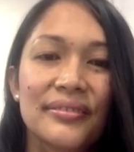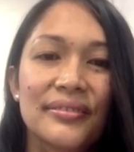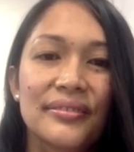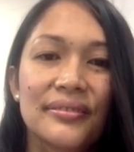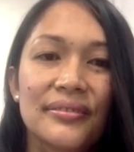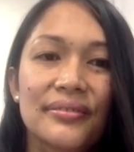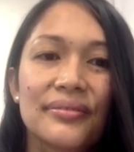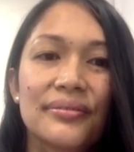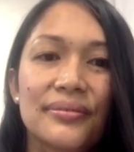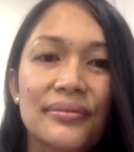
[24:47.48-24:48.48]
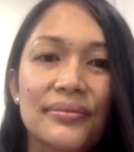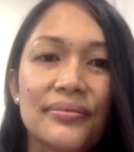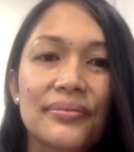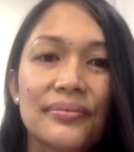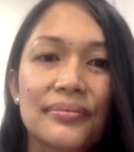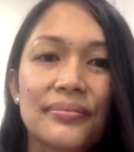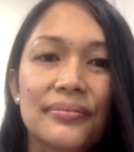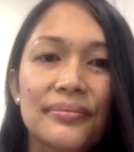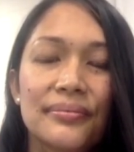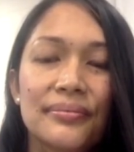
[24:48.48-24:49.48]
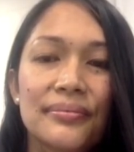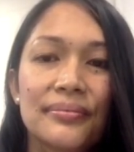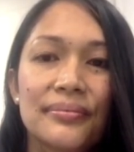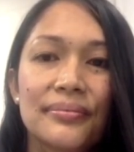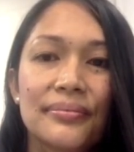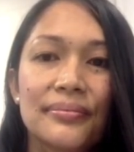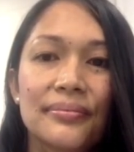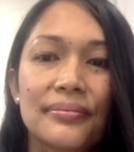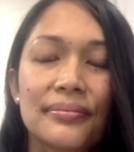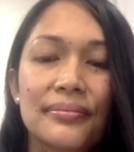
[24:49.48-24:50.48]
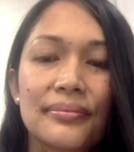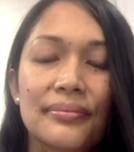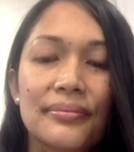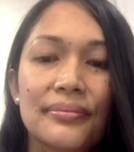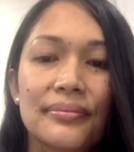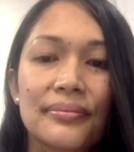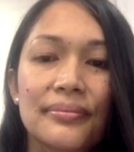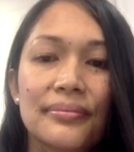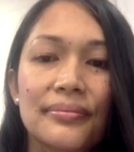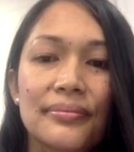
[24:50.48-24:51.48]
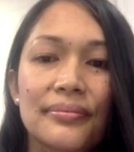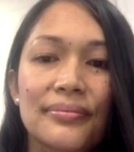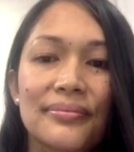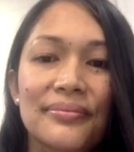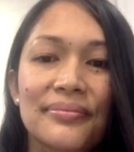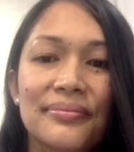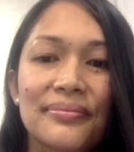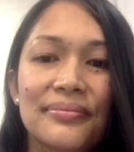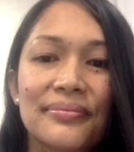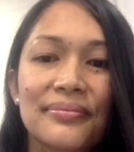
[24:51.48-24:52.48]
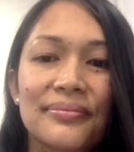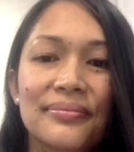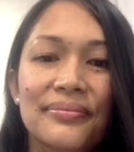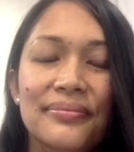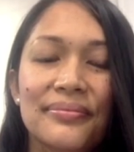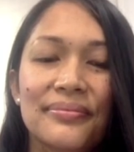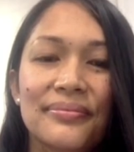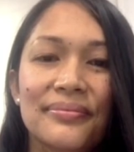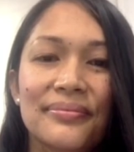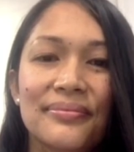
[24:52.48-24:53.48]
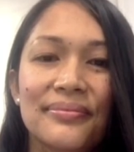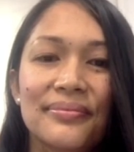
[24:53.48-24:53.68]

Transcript: This person isn't speaking.